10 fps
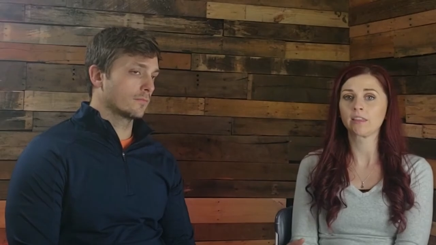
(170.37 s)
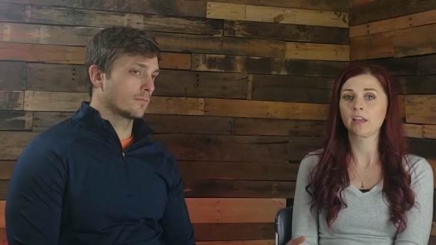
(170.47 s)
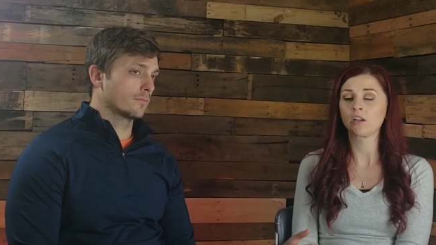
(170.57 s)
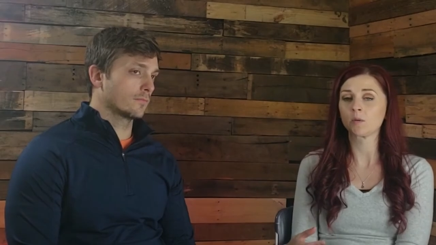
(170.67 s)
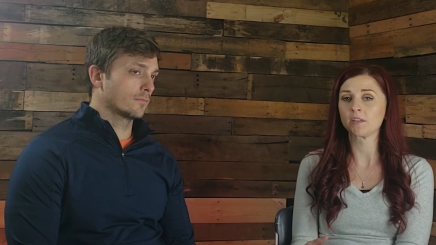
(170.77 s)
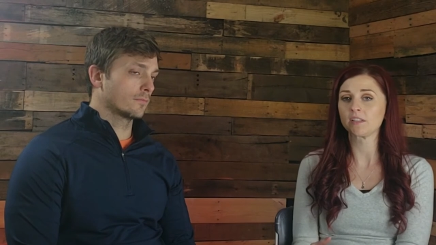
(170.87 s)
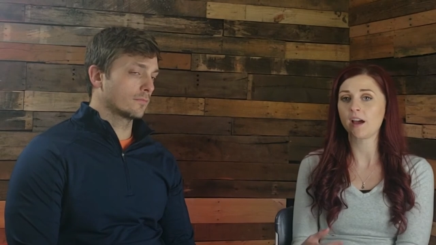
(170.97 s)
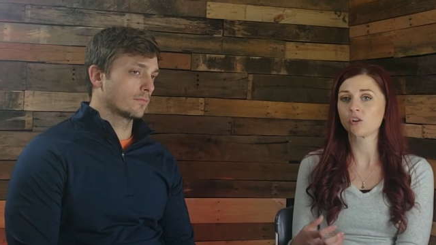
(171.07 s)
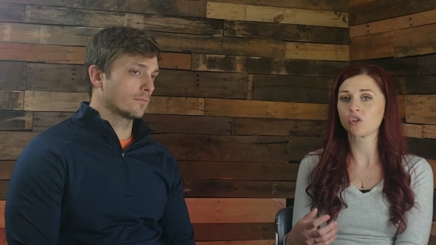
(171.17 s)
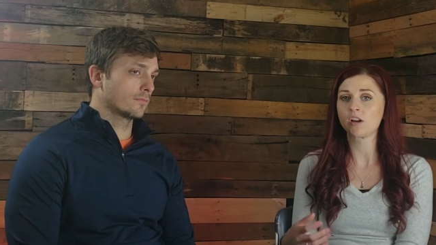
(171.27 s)
Speaker 1: that your
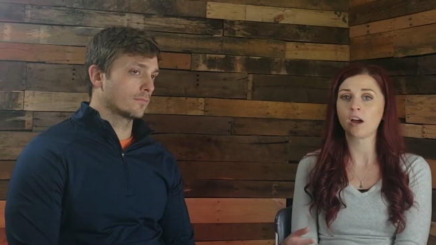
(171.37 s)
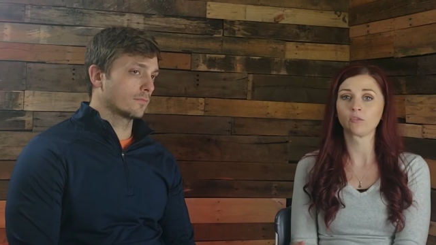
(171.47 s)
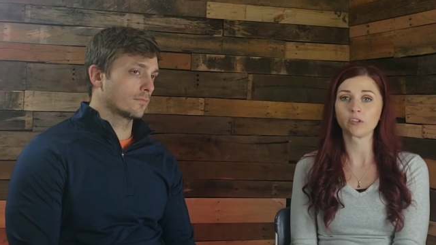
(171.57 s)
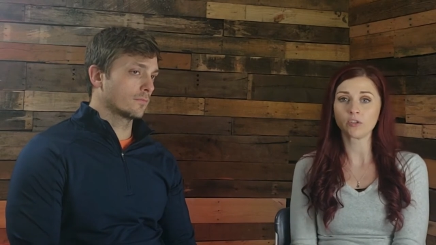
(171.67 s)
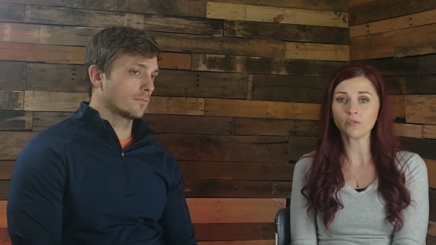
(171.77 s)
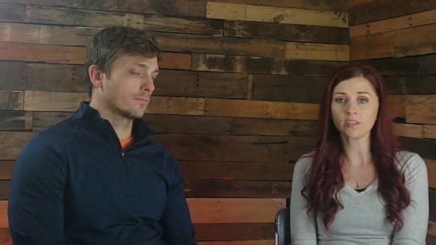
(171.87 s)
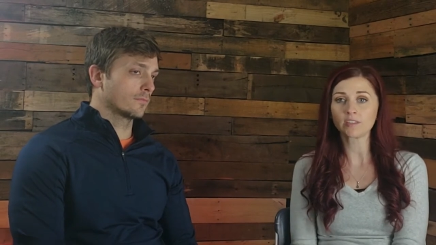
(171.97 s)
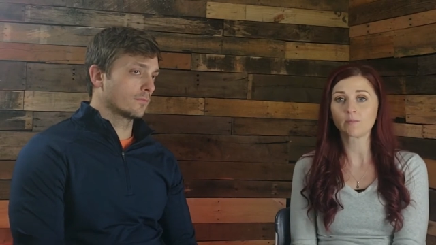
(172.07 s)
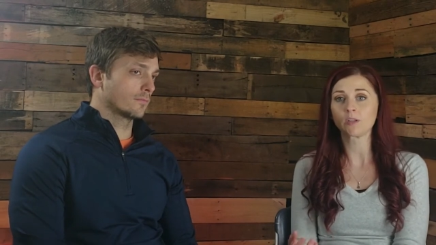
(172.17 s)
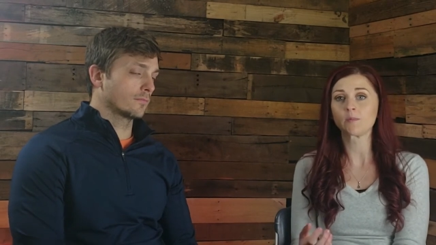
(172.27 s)
massage not reduce the
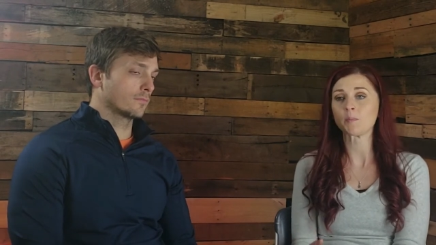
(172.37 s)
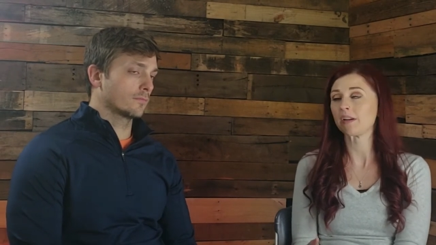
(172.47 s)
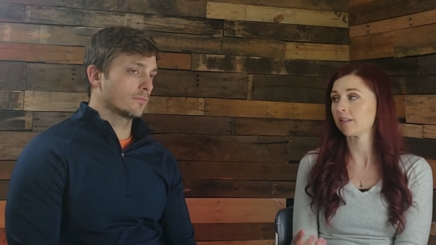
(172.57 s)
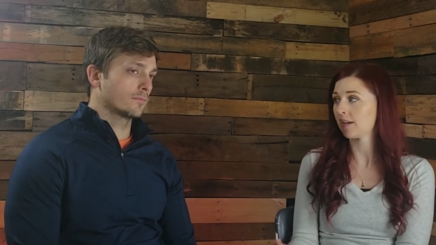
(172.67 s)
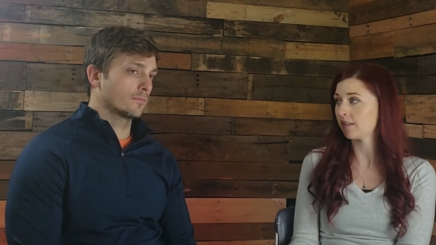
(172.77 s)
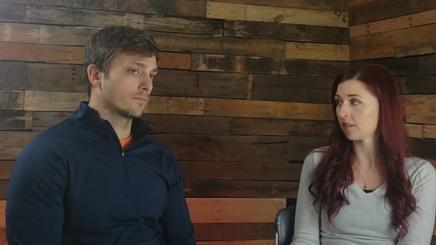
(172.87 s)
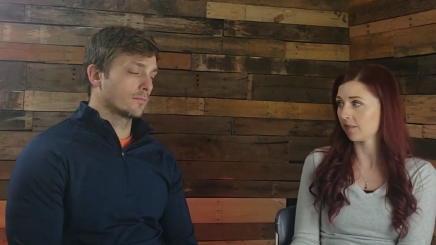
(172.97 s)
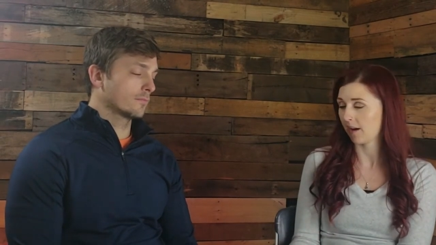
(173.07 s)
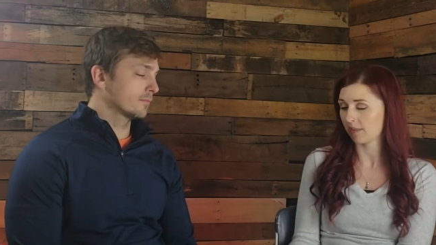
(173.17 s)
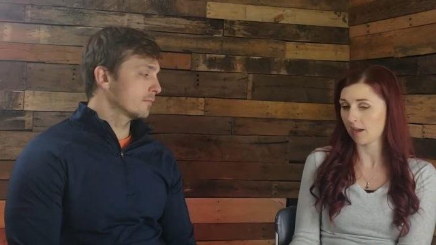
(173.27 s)
symptoms but
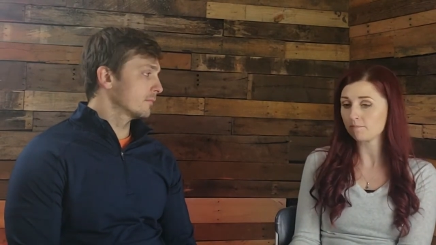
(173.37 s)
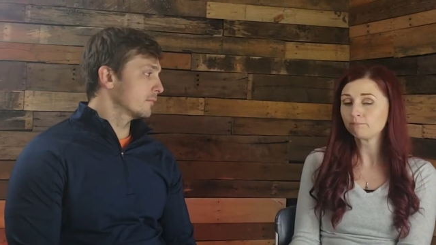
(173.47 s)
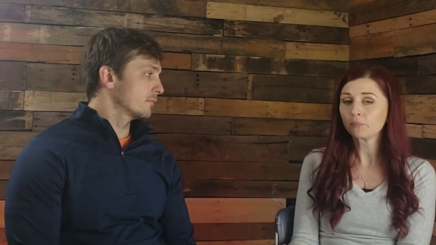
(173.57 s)
intensify them.